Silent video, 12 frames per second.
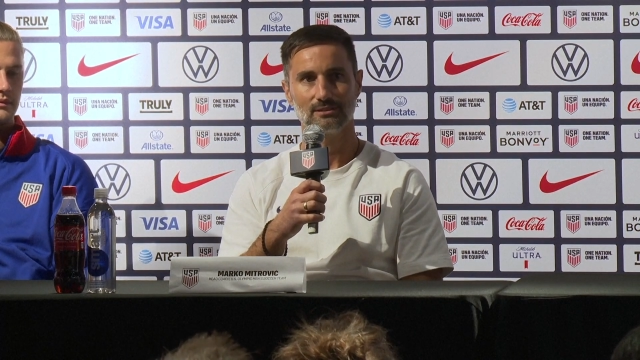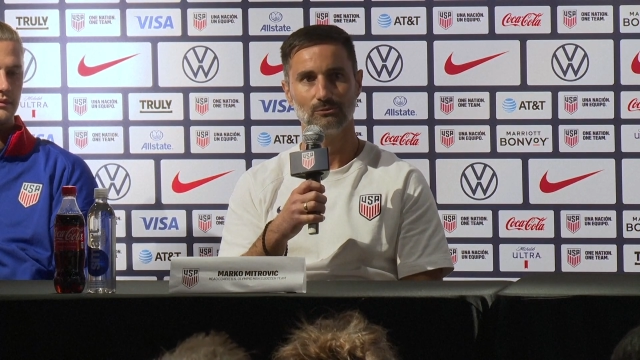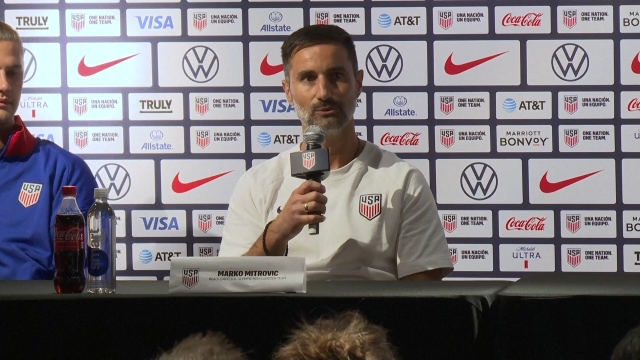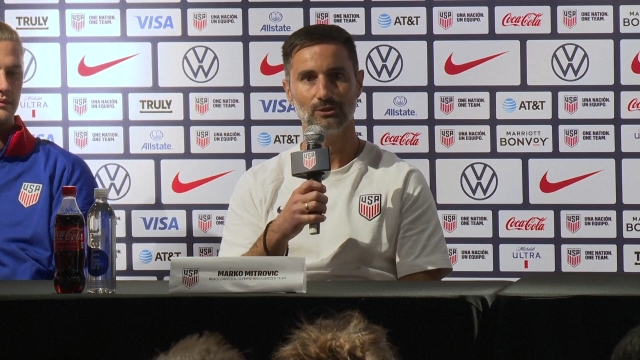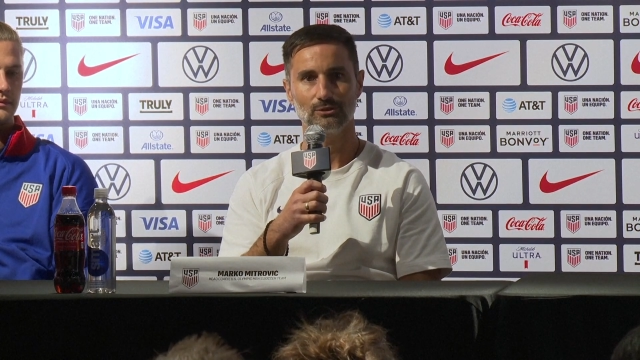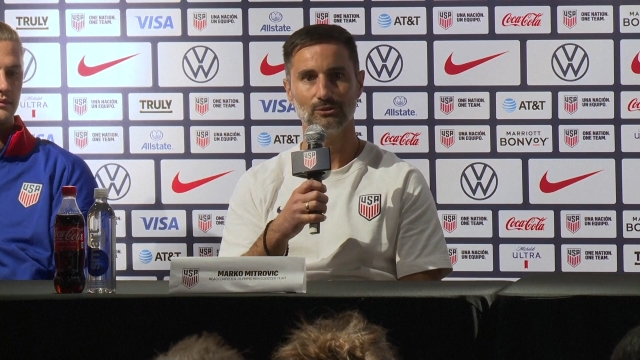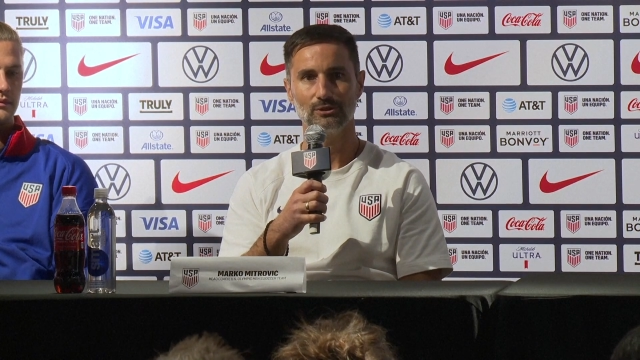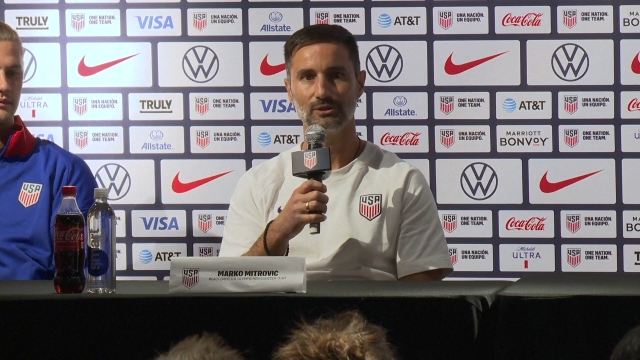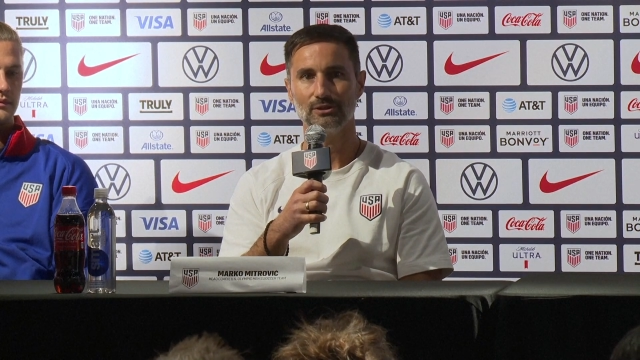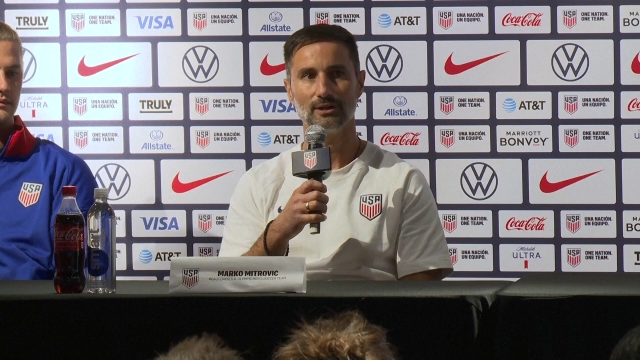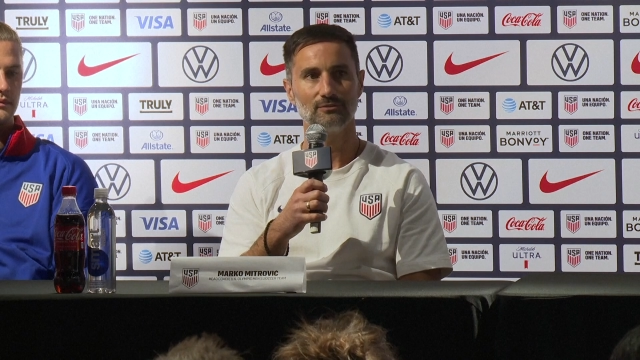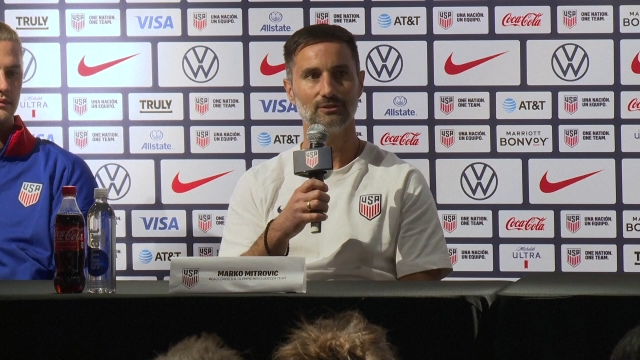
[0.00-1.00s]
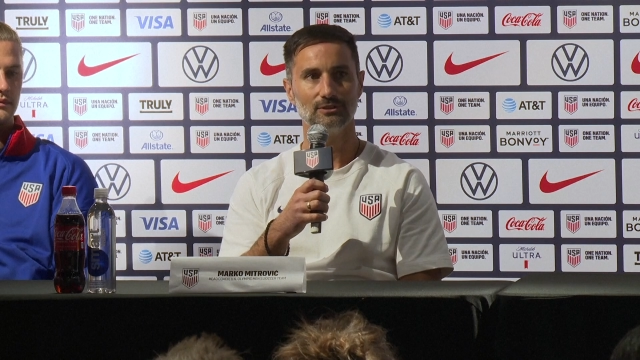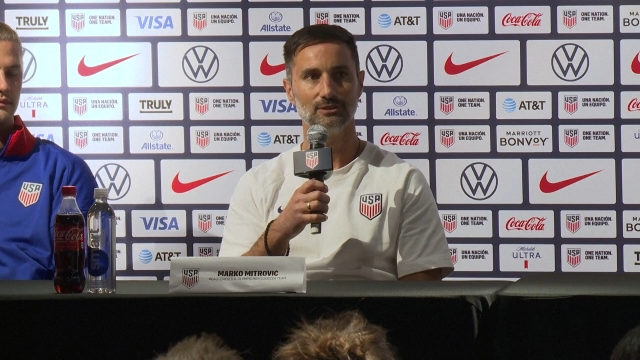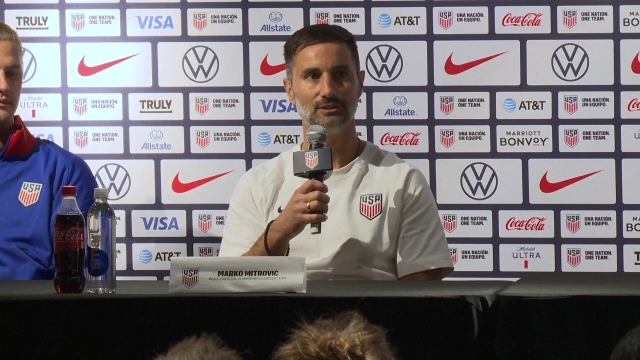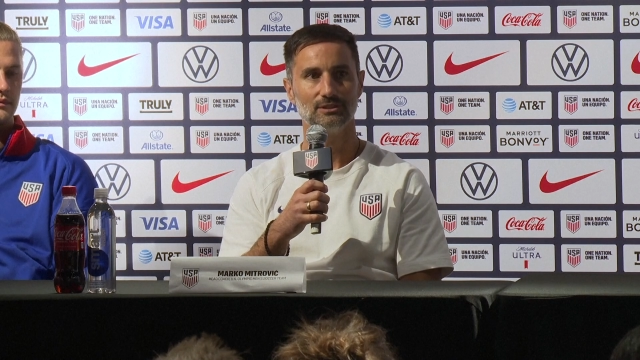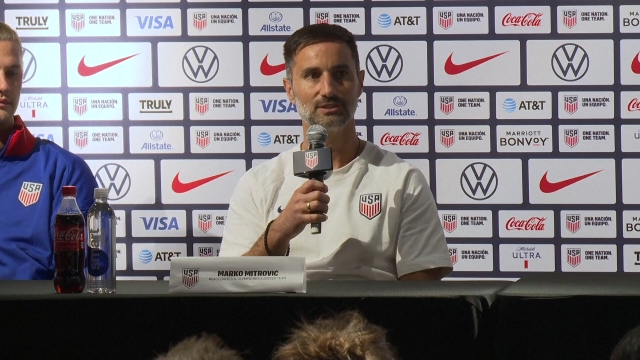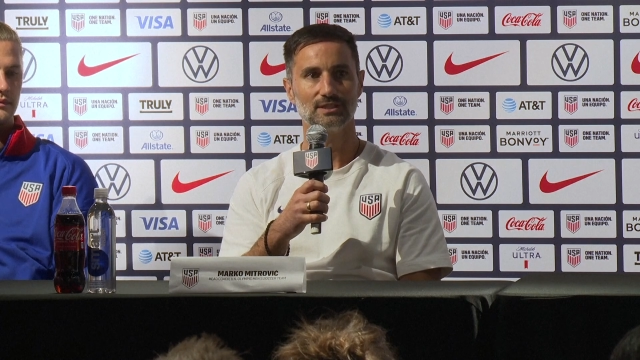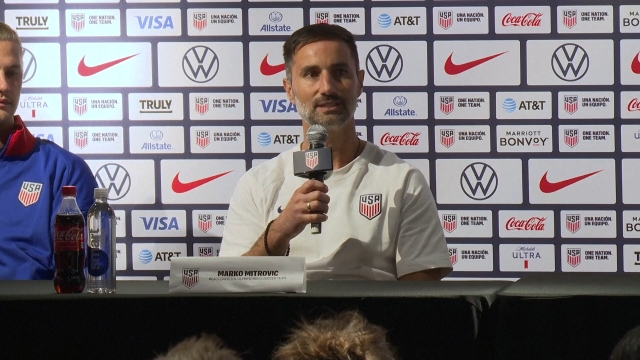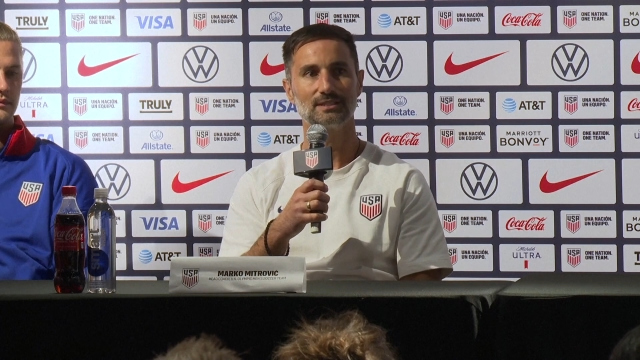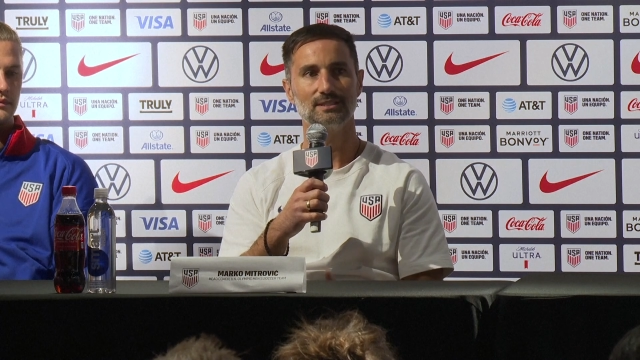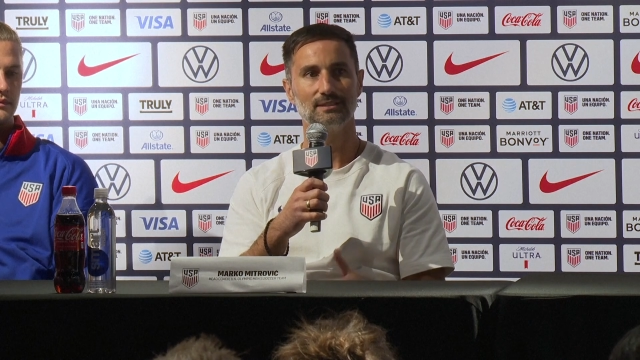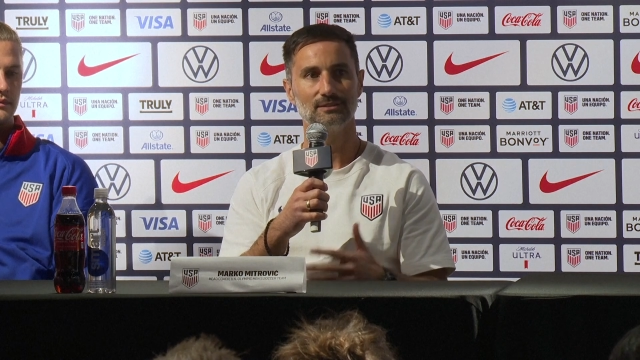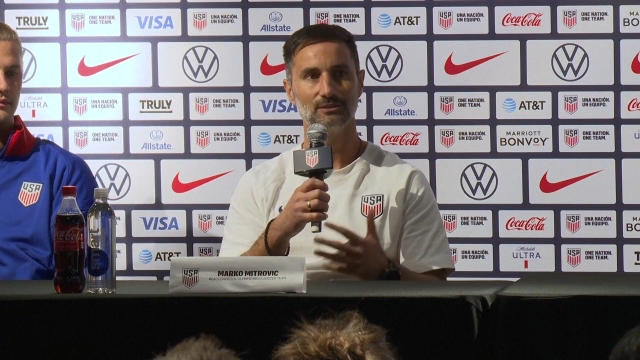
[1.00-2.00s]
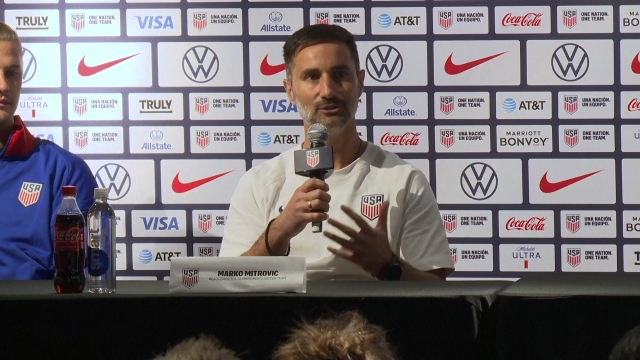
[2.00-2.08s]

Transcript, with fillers: We are going there after 16